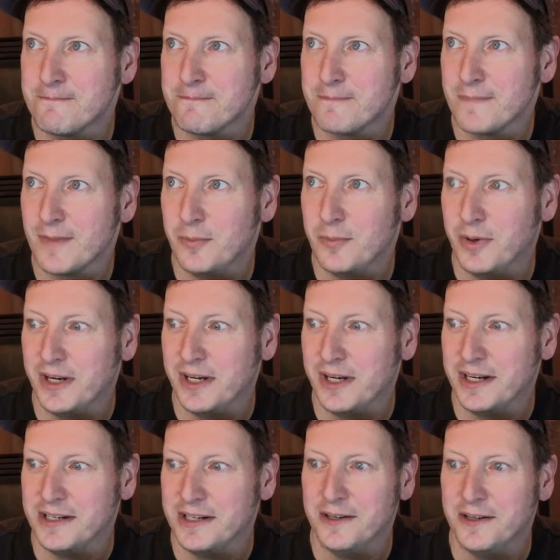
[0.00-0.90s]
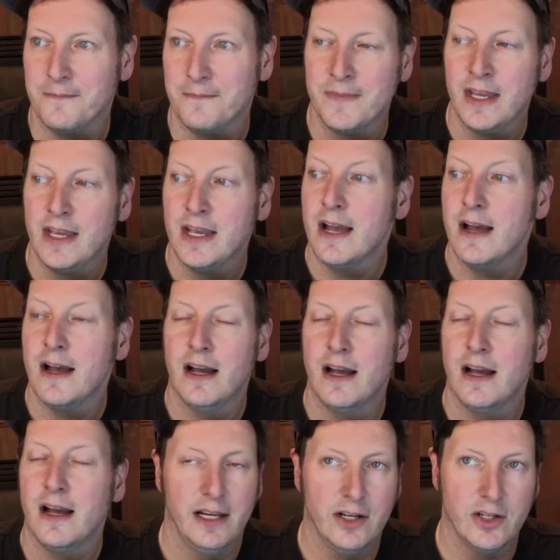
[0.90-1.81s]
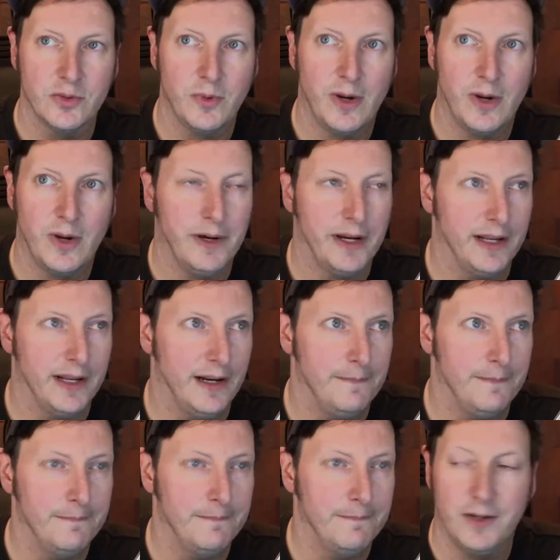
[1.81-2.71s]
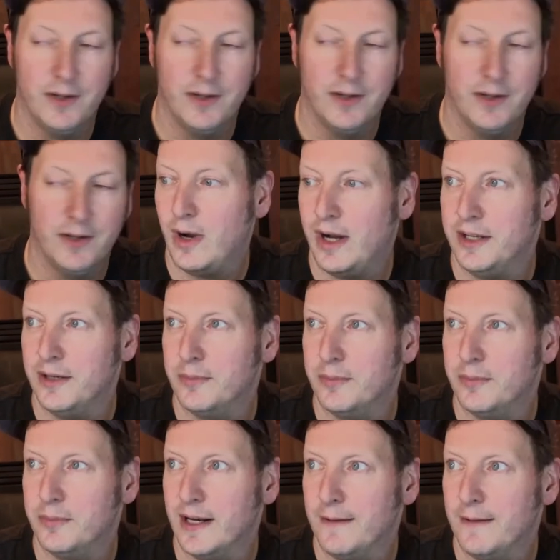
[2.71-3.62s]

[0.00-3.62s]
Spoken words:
What are you going to do? Here's why I bring it up. You're like, why do you bring it up?